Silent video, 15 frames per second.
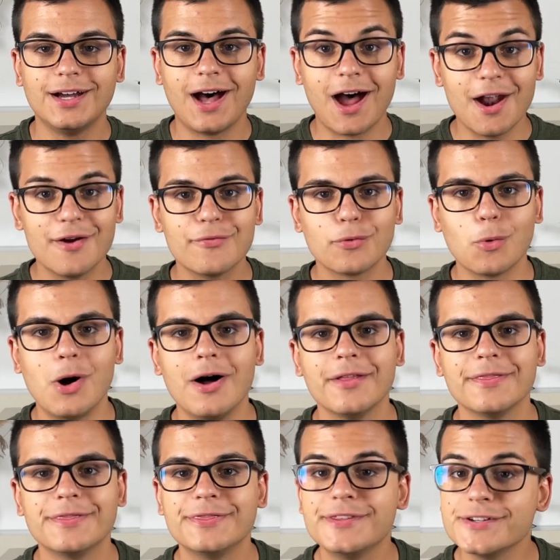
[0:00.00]
Hi
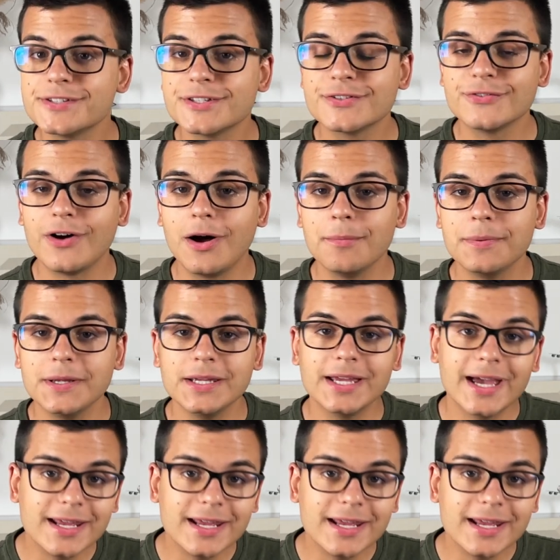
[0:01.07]
everyone, this is Fabi